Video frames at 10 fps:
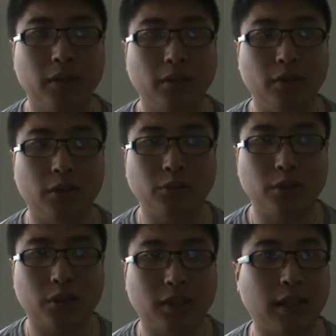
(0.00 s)
You don't
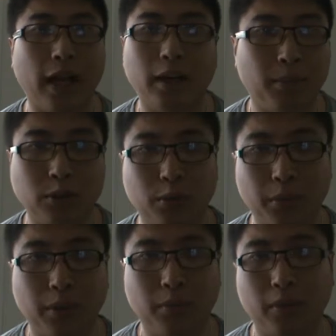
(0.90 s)
just sign a bunch of
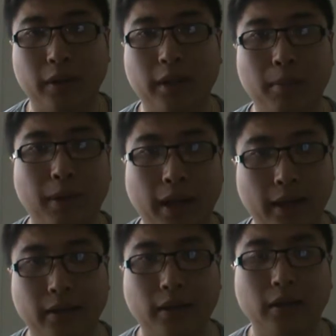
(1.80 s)
people and get
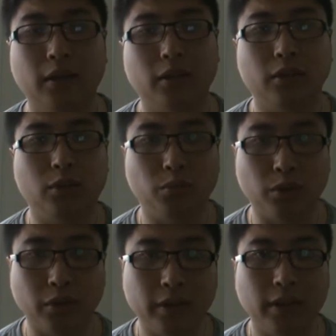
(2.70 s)
paid.
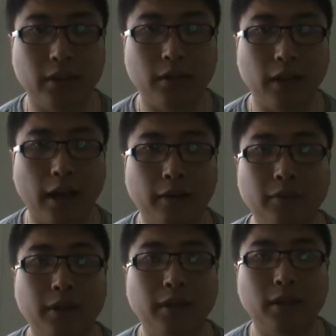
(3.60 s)

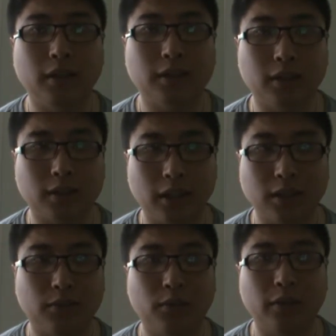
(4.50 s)
Every
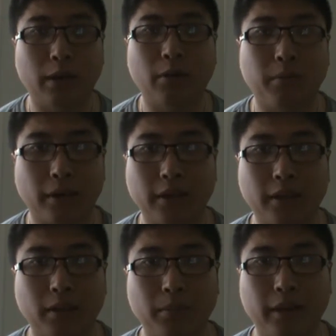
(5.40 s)
successful network marketing
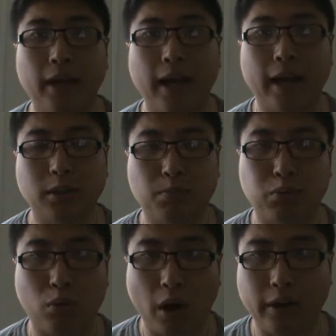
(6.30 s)
company has
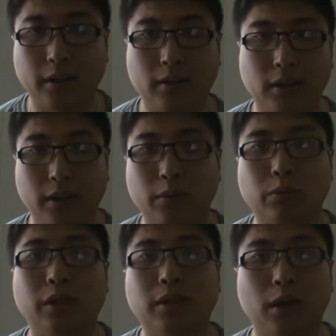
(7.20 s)
products that they
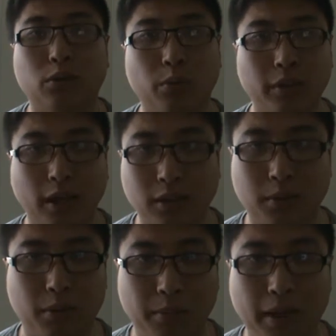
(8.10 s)
retail to a
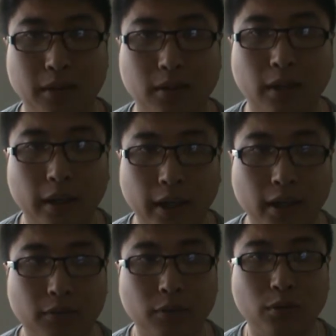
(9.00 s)
customer base. And
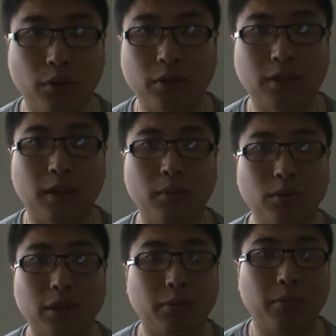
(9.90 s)
if you notice that
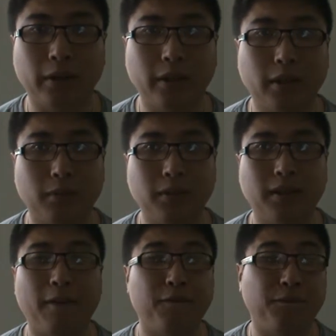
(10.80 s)
most network marketing companies,
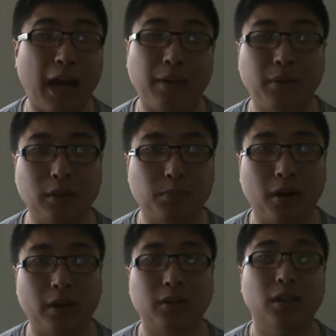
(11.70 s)
they have fabulous
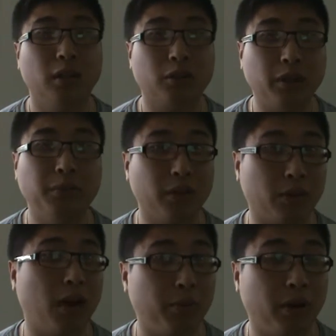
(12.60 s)
products, cream of the
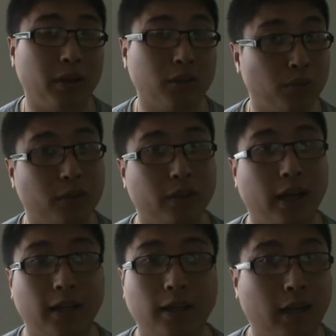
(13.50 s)
crop products, really.
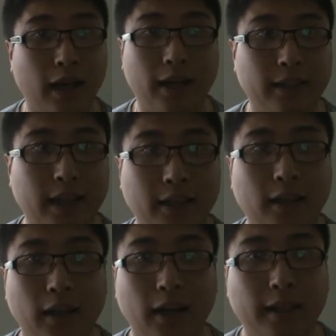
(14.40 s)
I
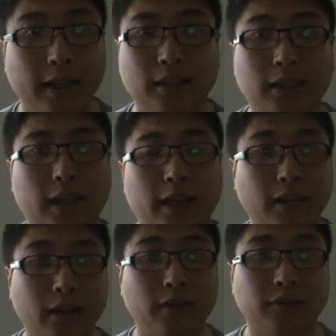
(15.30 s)
can't say that
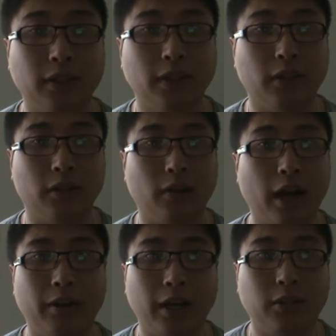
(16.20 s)
enough.
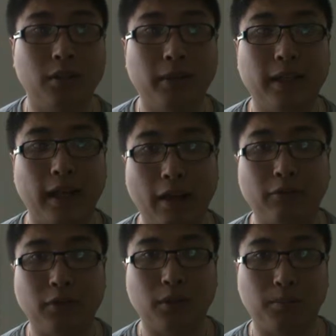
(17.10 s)
I actually make an
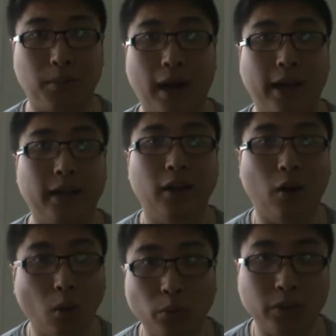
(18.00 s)
effort to buy
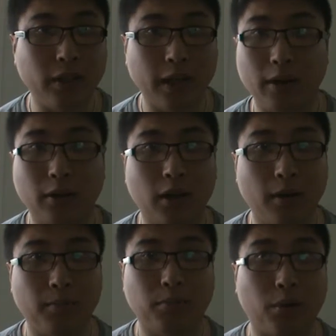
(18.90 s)
only
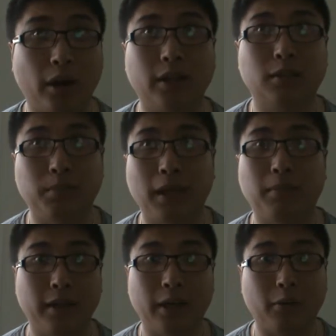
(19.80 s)
products made
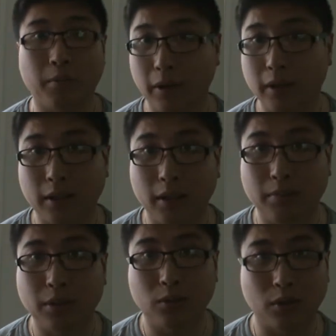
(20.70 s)
by network marketing
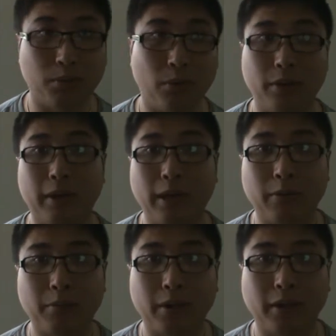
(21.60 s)
companies or supported by
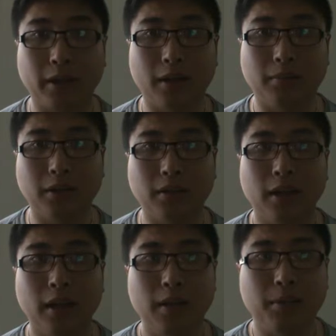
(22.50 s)
network marketing companies,
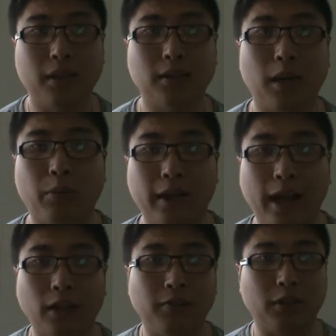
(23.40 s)
because I want to
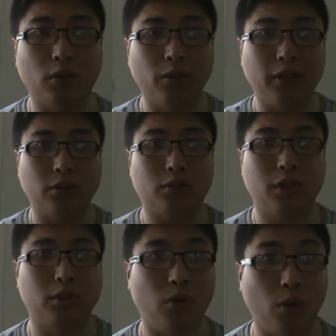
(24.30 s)
elevate the whole industry
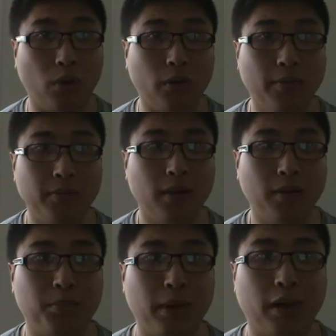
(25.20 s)
as a whole.
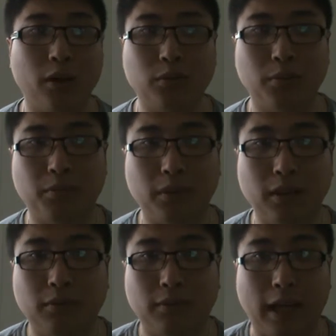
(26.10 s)
But I also
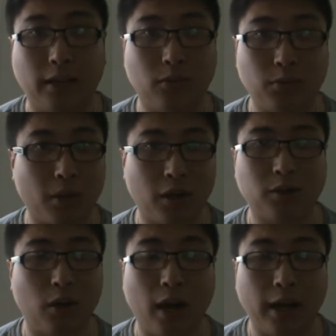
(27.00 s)
believe that those
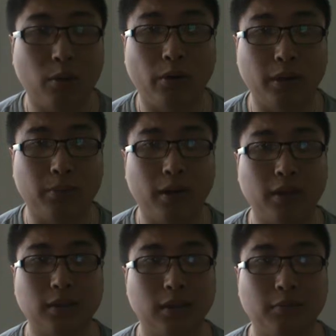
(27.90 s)
products are high quality
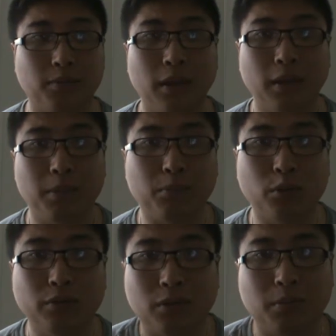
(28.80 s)
products, and they've been
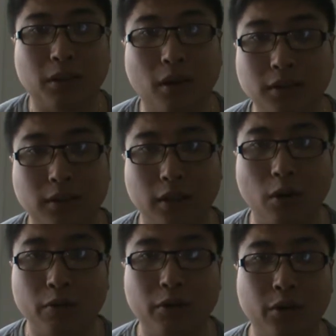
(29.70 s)
proven to me constantly
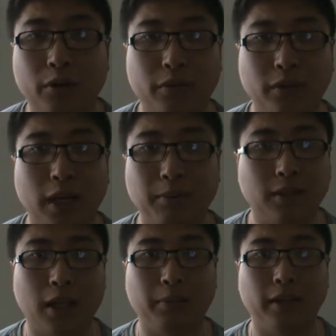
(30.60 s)
over and over, time and
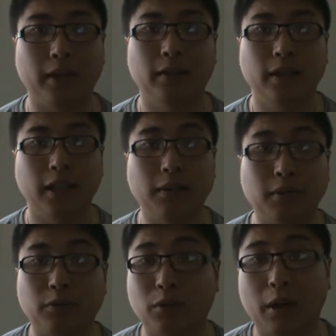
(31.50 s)
time again, even
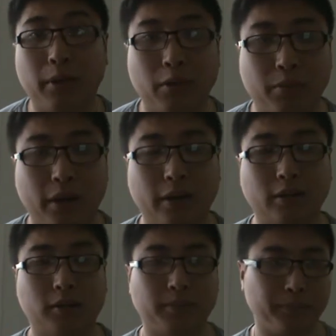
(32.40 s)
if they're not my own products.